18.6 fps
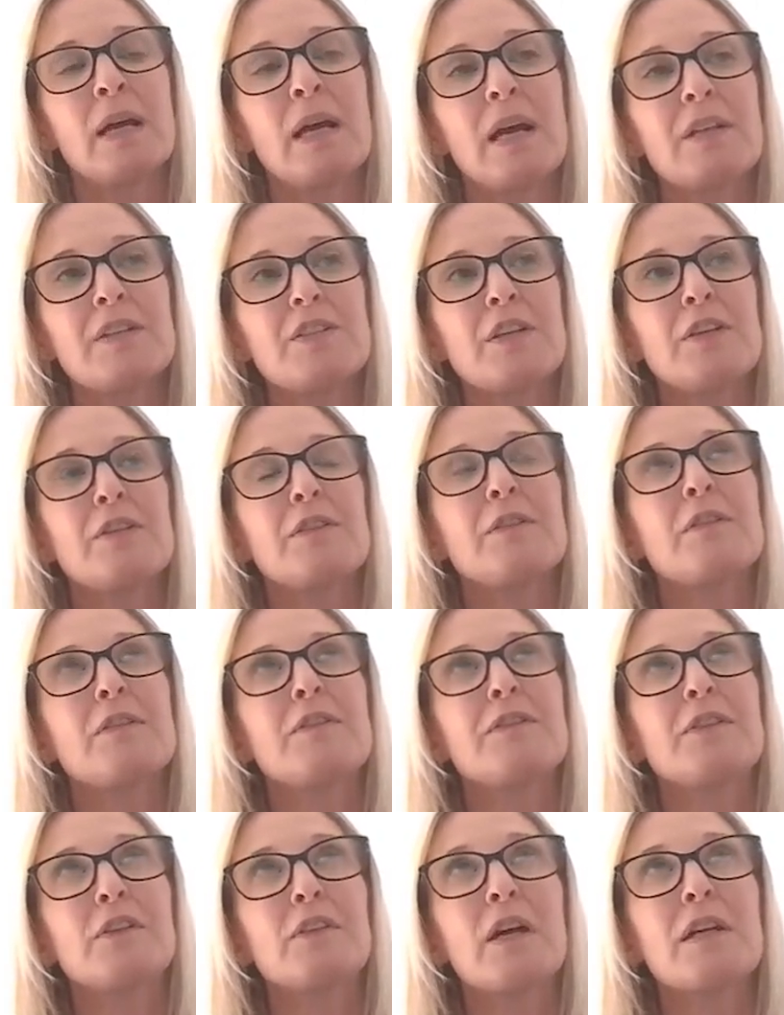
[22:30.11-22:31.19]
And so
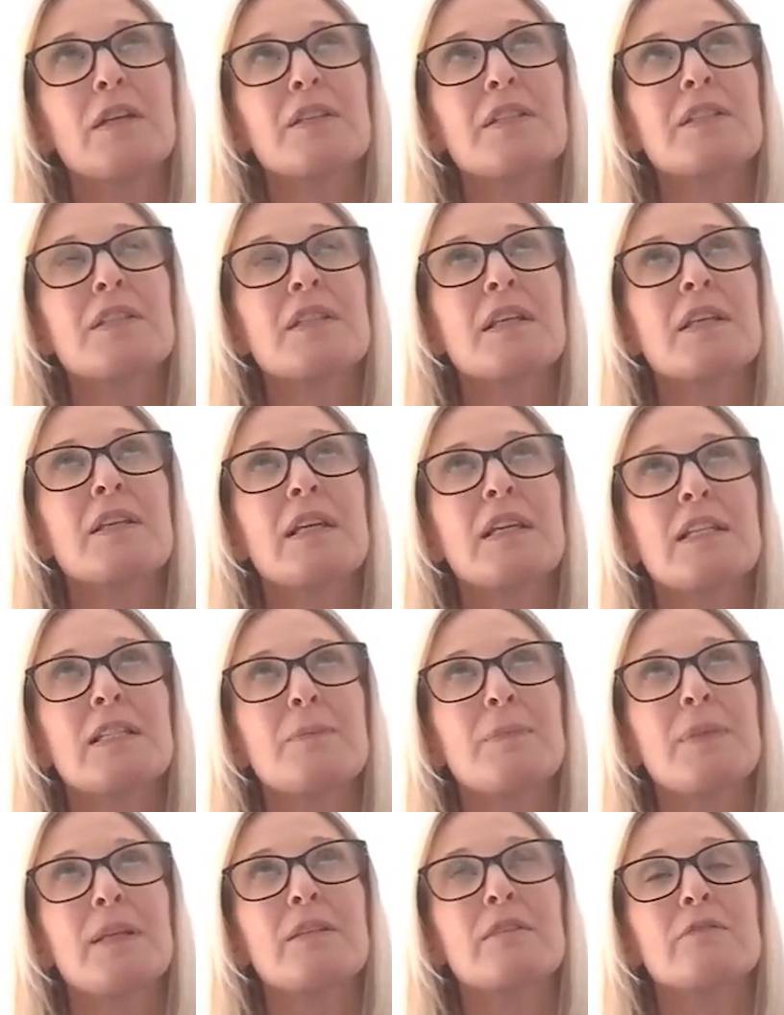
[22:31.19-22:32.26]
for us, it's
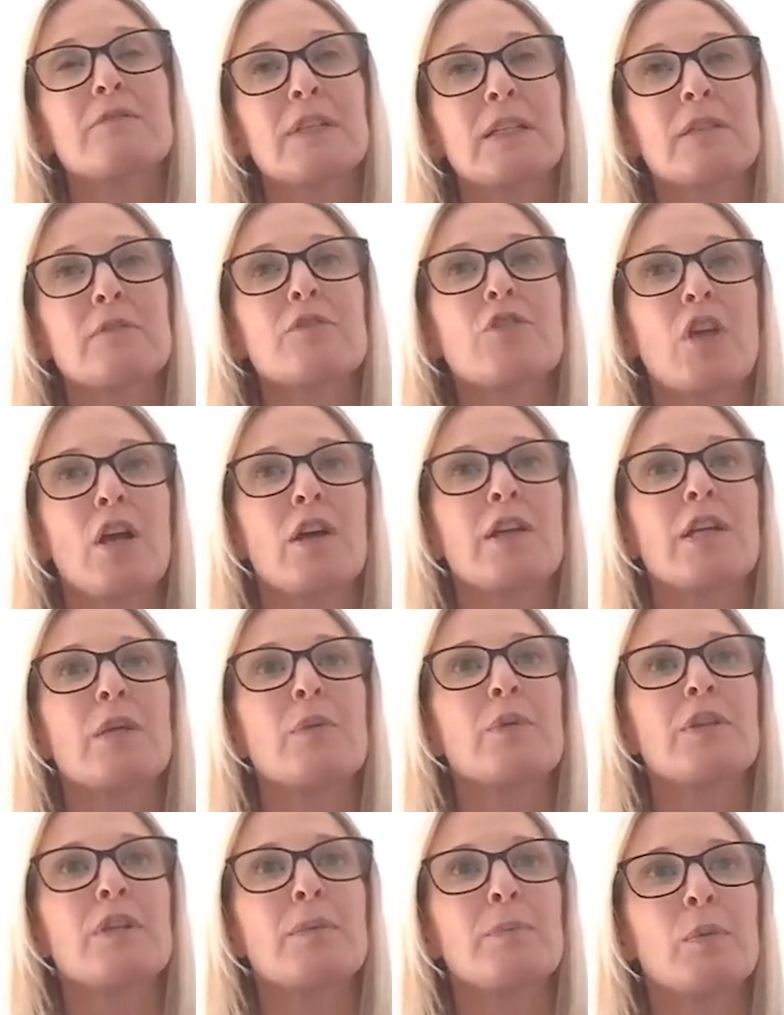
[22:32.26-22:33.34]
been a real journey
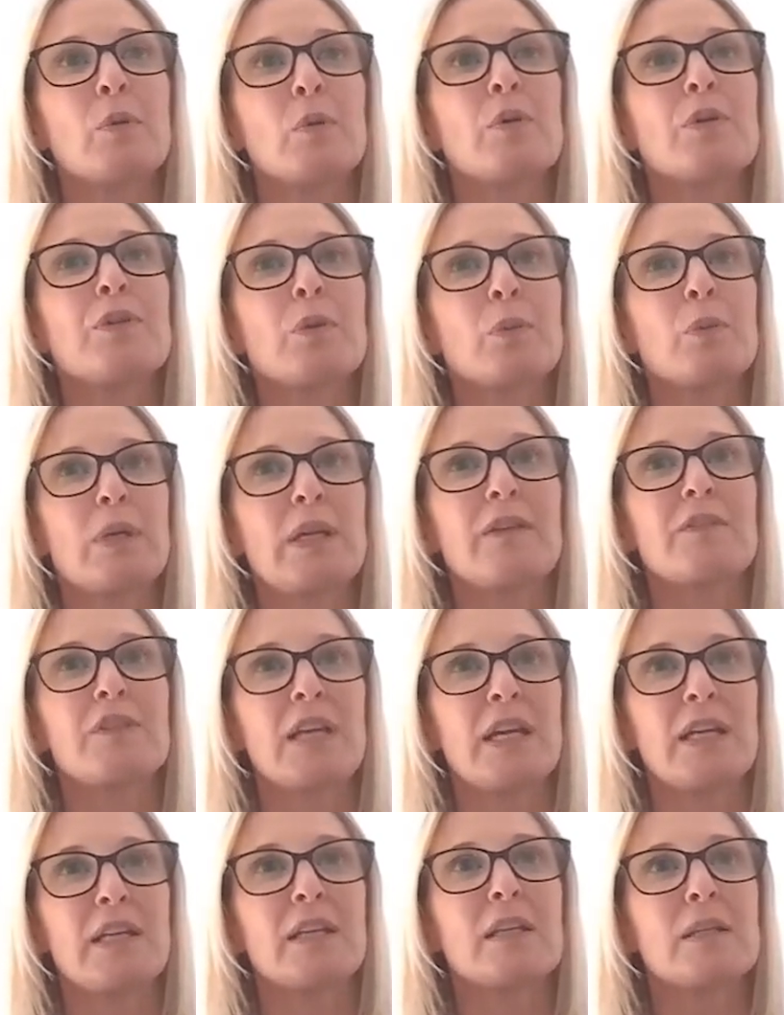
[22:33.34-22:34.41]
with the board that we have
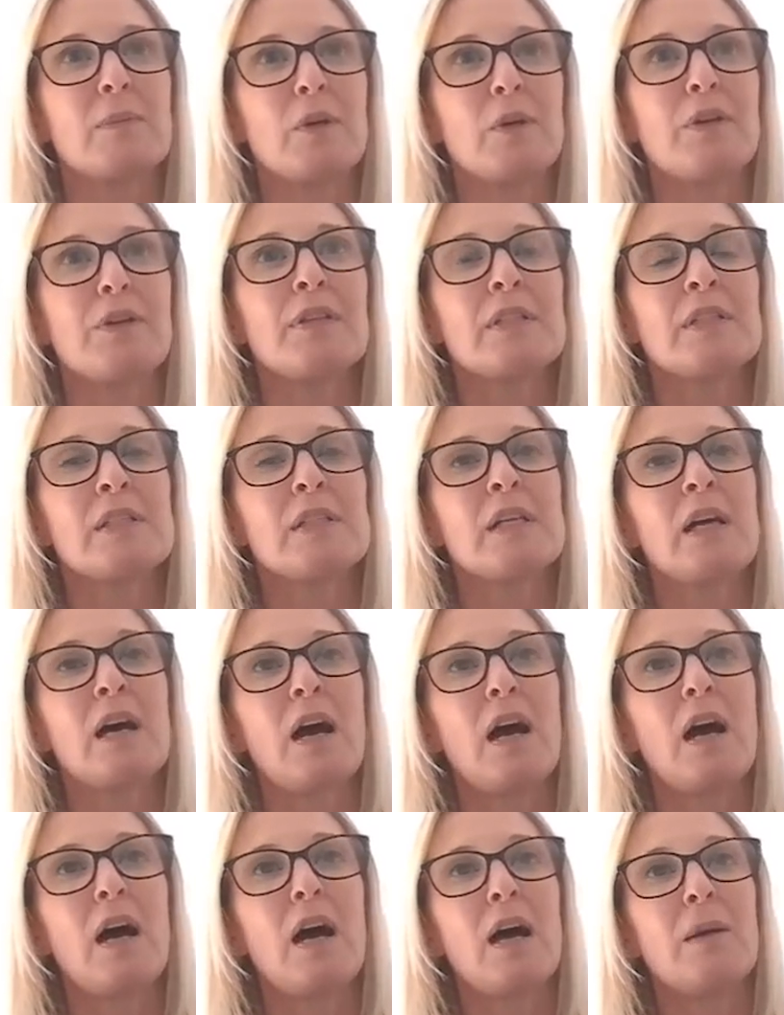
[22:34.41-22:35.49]
taken them
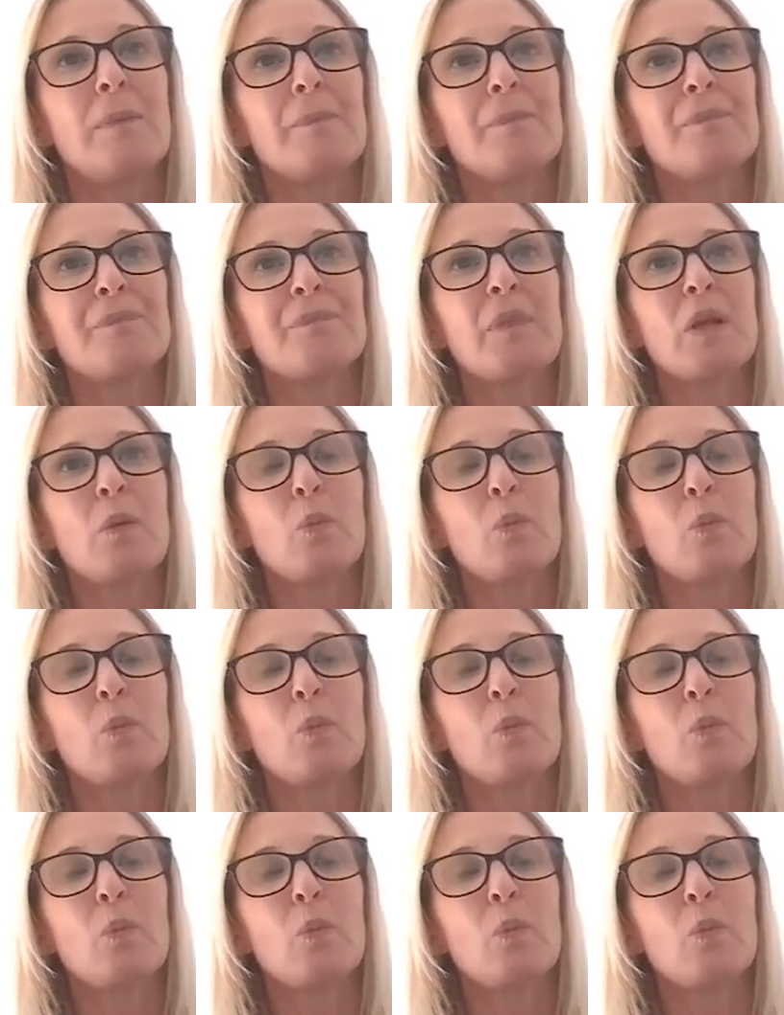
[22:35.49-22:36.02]
on.